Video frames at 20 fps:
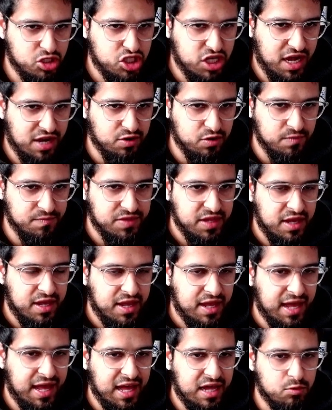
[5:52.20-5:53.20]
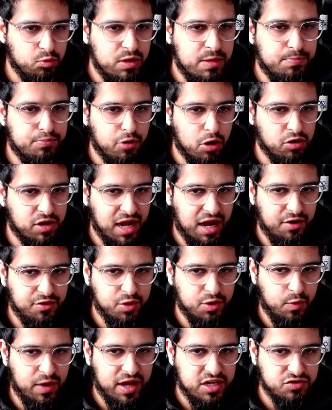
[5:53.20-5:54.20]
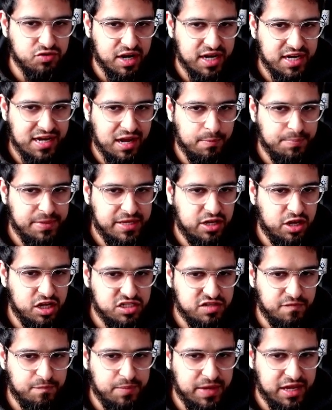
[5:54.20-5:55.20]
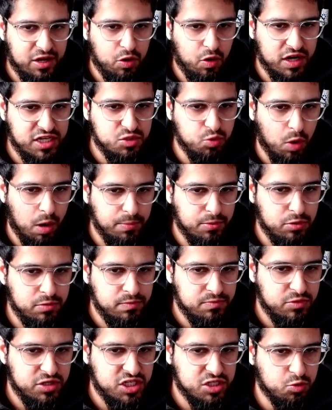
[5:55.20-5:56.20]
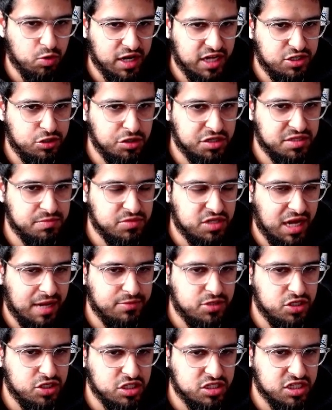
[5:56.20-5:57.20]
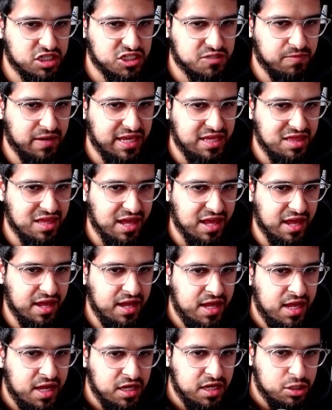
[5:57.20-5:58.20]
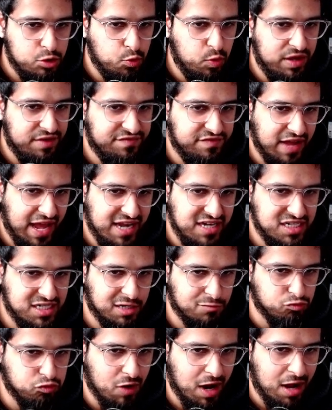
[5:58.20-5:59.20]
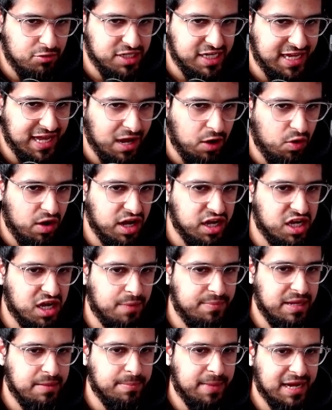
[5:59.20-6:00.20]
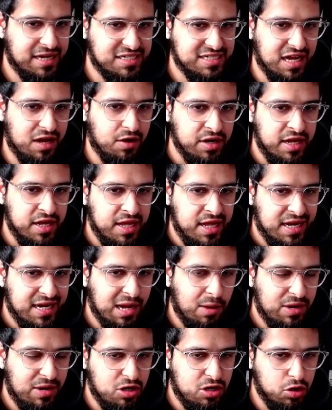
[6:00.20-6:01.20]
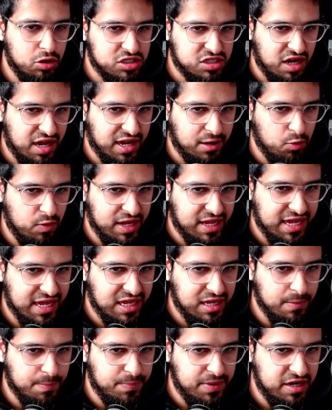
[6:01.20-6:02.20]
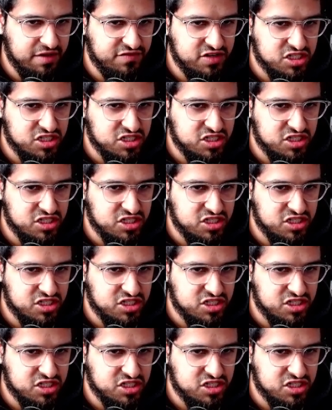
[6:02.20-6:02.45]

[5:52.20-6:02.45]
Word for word: channel, and we broke out of the wedge, right? Now, because of Bitcoin's wobble, which is what I took some time to just explain there, we've ended up rounding out and coming back down. Now, it looks like we're getting a bit of a